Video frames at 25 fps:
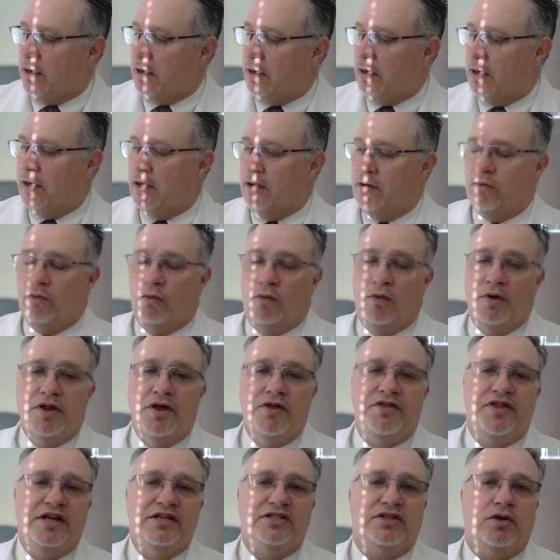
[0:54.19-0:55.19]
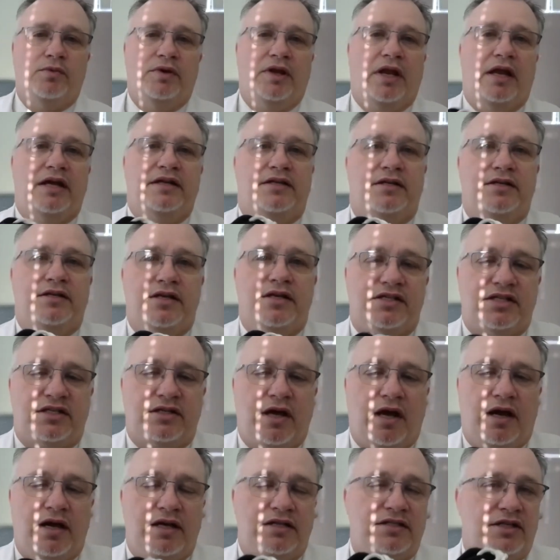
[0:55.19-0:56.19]
One of the things that we like to
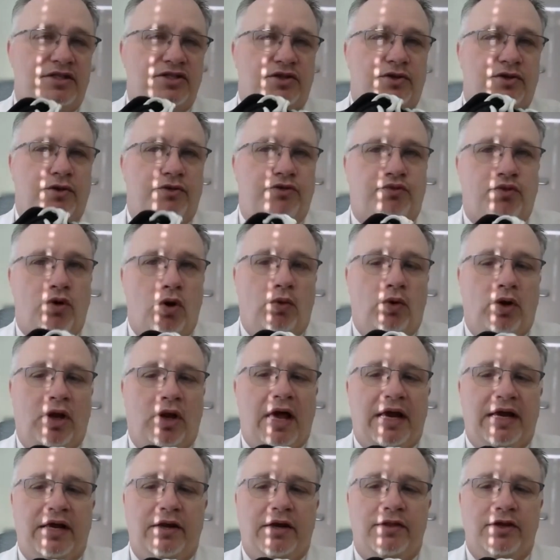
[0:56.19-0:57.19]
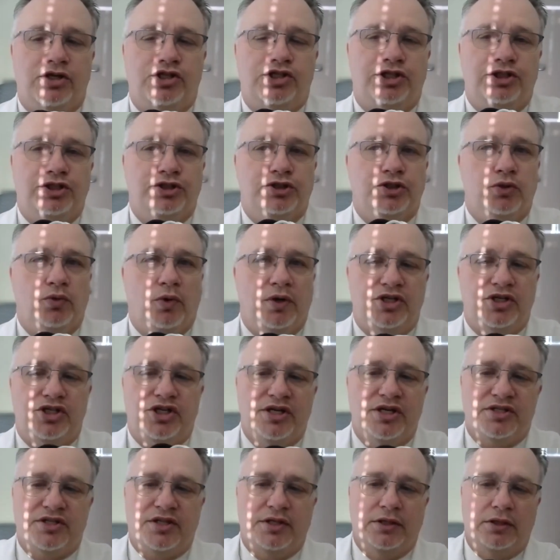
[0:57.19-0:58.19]
discuss is the throat line of the shoe, which
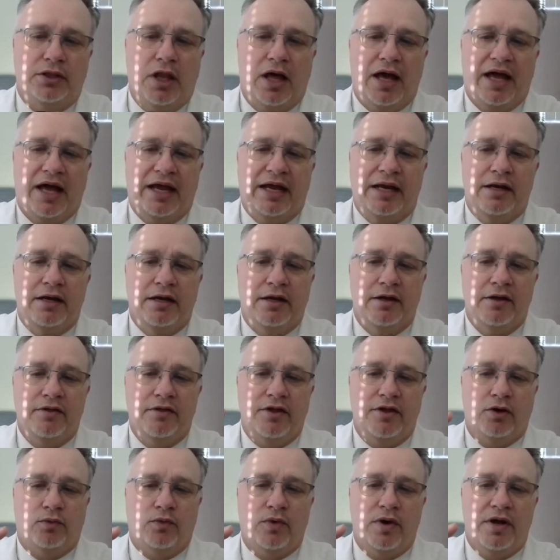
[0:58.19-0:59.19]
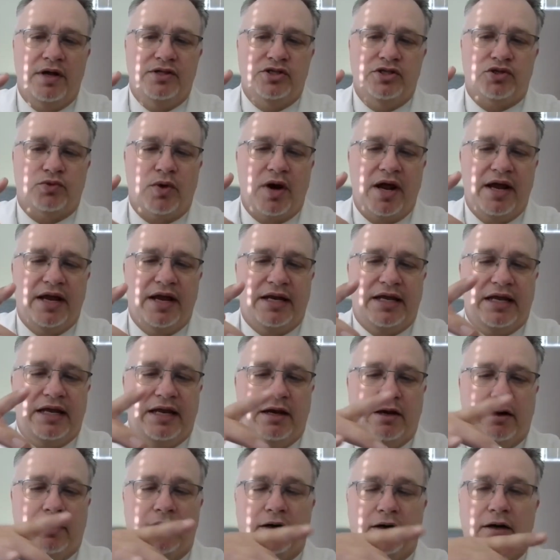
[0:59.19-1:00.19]
is the line that runs right
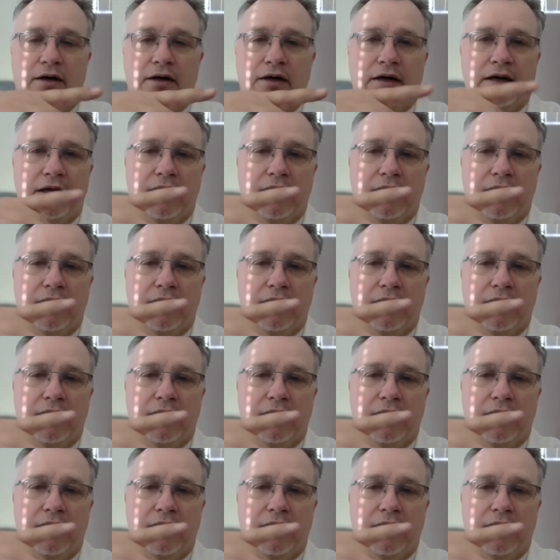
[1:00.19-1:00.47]
here.